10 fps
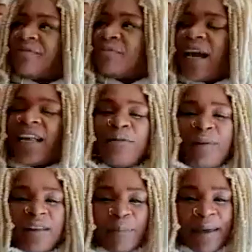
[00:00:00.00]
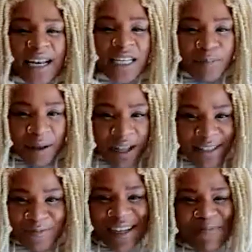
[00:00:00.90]
Tyler Bell, like Patty's pies.
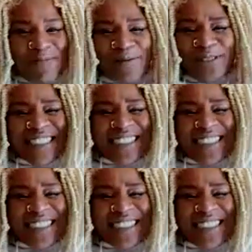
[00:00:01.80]
I'm like, people just